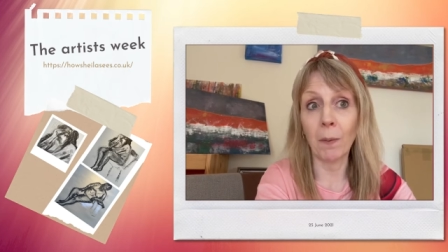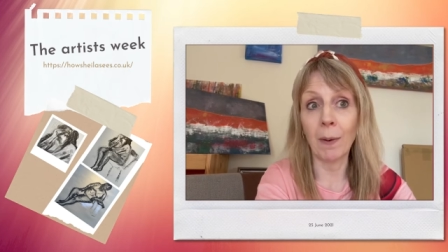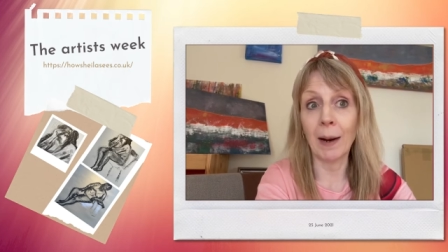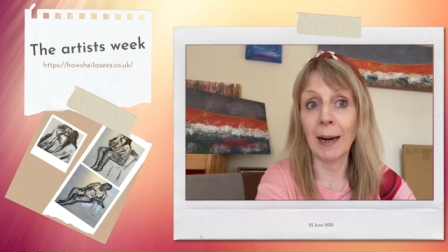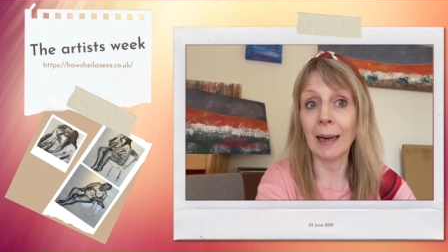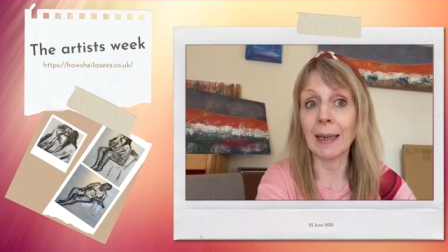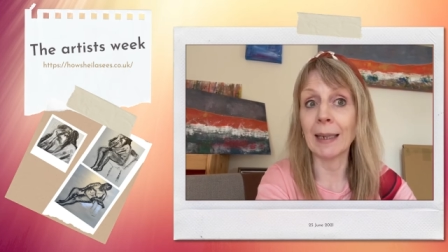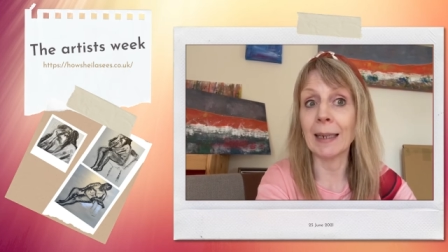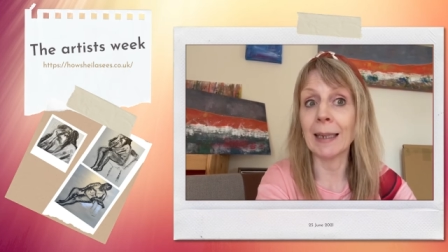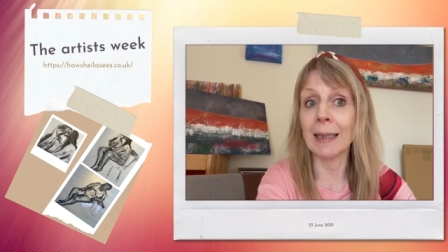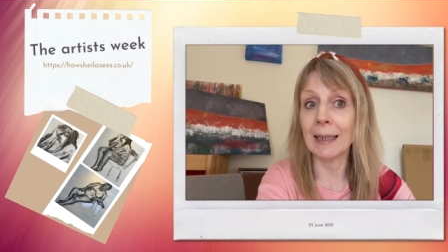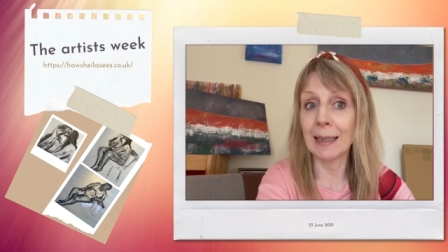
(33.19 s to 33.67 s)
what
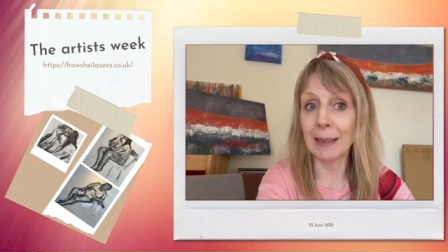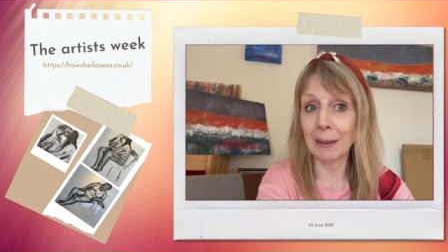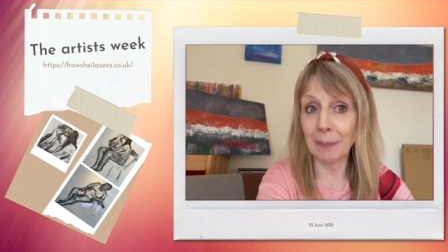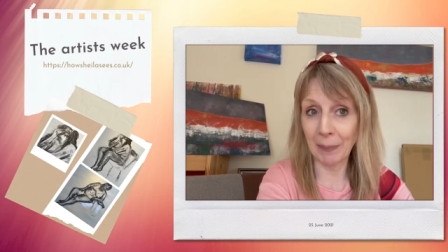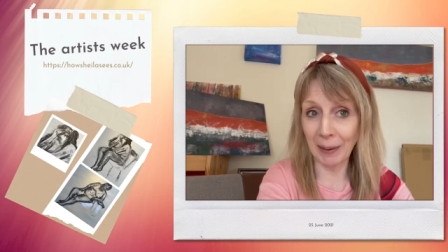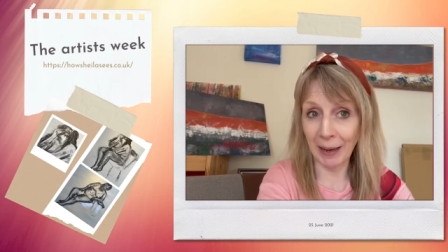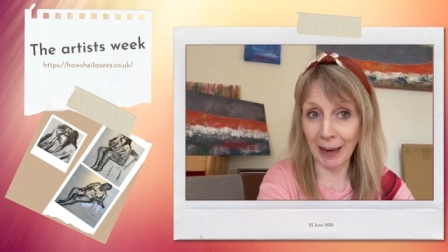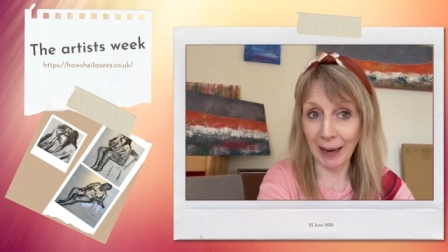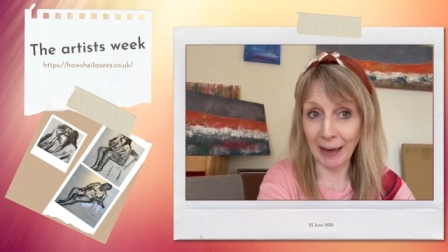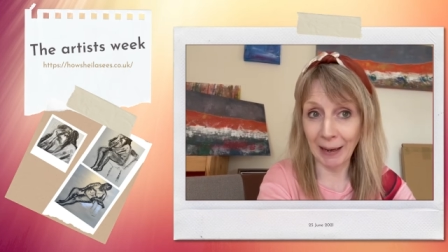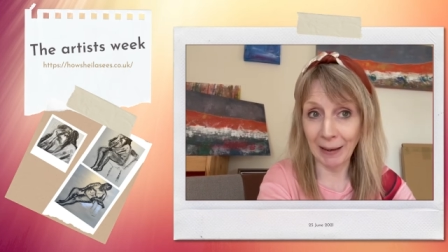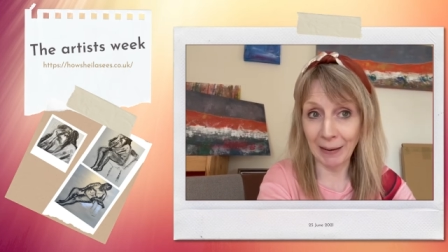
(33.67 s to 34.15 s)
I need to
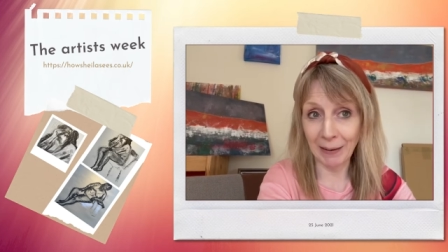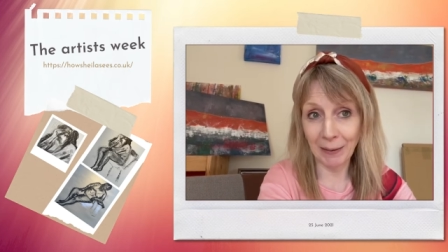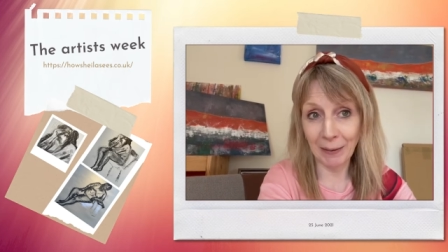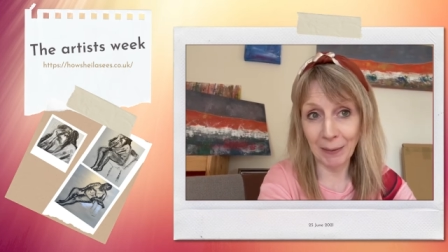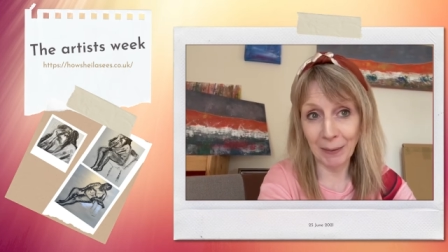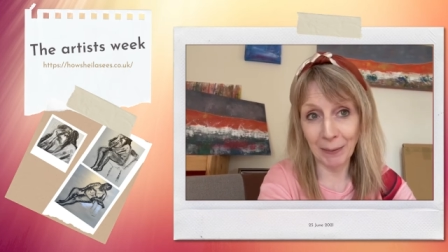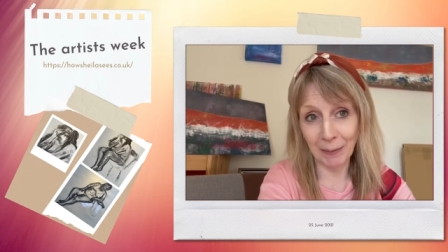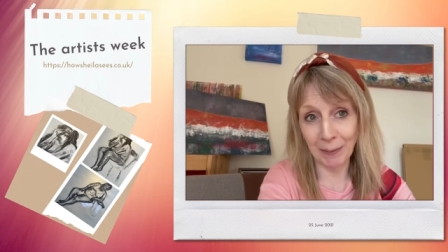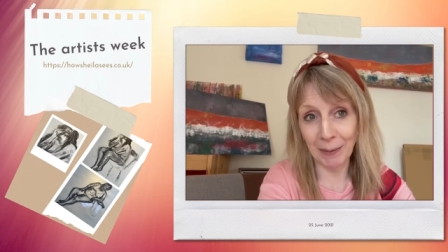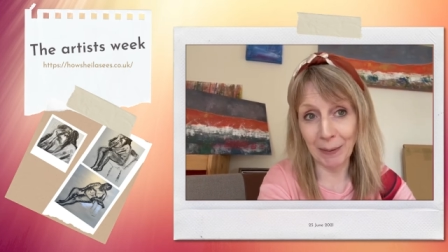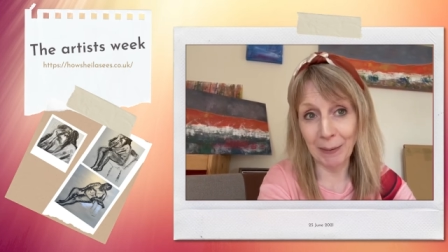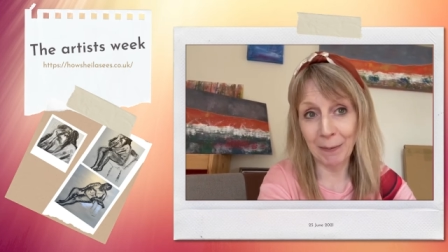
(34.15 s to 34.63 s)
plan
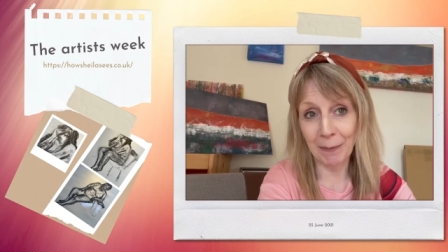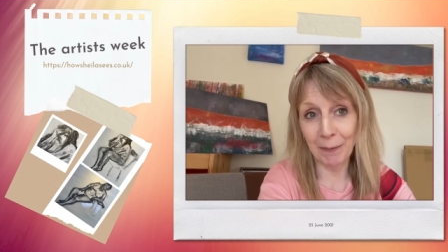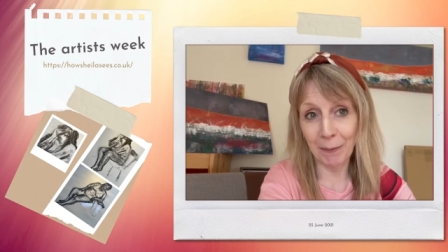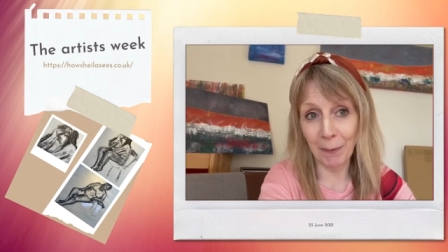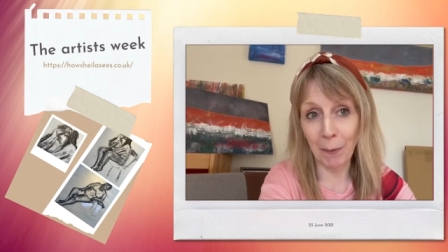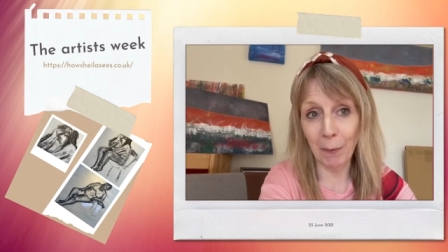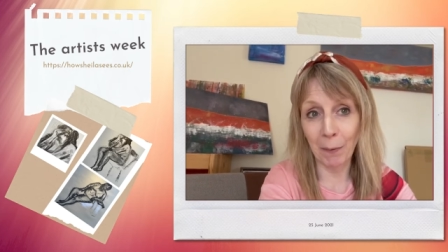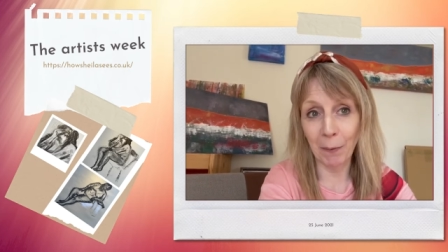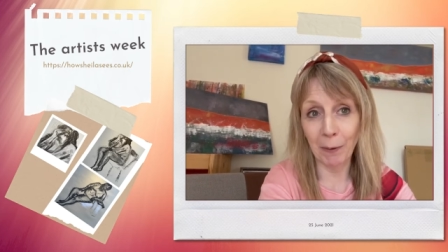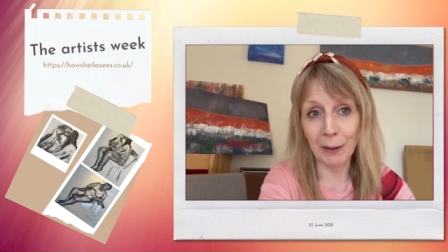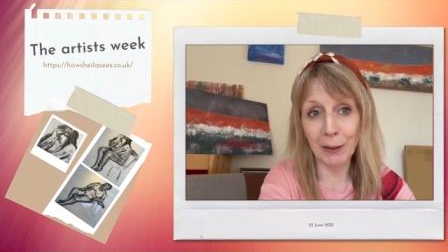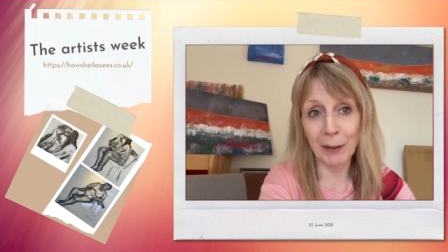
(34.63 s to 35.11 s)
going
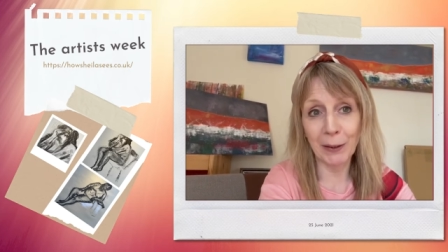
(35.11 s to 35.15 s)
forward.